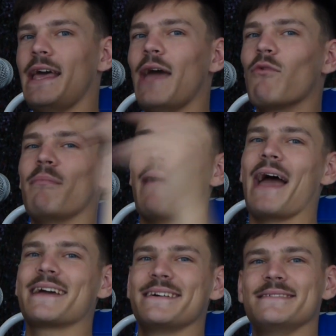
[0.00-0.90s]
And we're
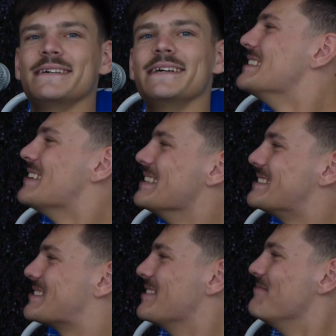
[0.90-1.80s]
back. Well,
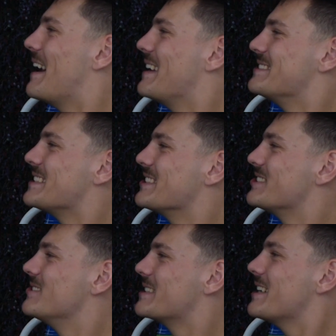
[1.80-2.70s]
sweet, man. You said you're
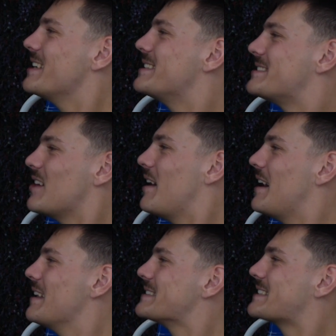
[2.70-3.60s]
doing good, so
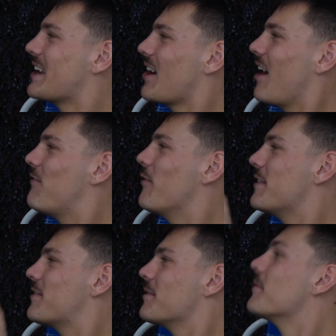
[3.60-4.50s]
let's get it off
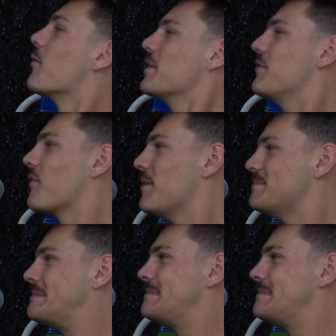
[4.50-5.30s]
with, where you from?